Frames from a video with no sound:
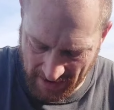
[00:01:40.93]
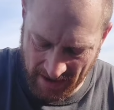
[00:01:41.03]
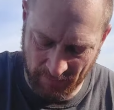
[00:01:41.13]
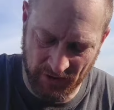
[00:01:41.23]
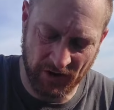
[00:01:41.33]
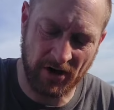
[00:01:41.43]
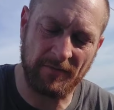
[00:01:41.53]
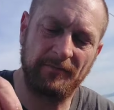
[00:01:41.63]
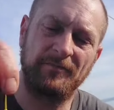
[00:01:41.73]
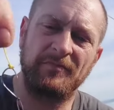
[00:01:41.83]
and we got
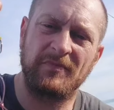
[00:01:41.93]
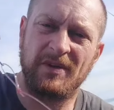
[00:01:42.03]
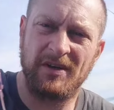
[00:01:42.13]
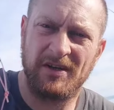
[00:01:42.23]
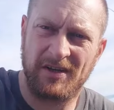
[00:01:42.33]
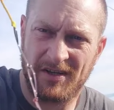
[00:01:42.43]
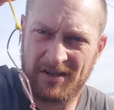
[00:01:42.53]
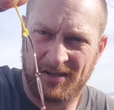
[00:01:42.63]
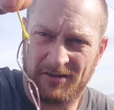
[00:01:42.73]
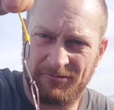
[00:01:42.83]

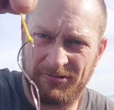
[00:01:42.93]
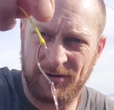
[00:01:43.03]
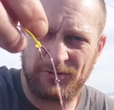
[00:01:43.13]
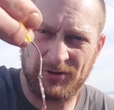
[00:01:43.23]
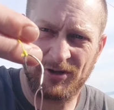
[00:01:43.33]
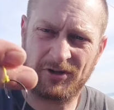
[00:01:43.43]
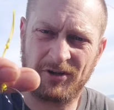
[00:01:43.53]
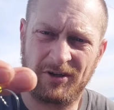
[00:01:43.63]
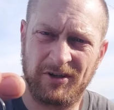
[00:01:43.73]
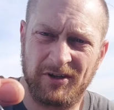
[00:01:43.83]
3/0
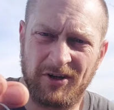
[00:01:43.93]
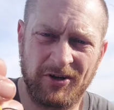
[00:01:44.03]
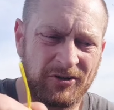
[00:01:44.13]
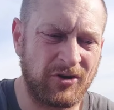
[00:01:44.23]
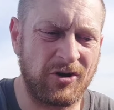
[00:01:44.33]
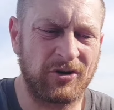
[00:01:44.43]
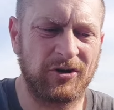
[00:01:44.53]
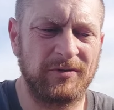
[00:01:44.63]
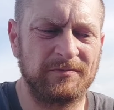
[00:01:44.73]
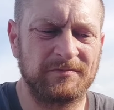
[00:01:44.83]
circle on a dongle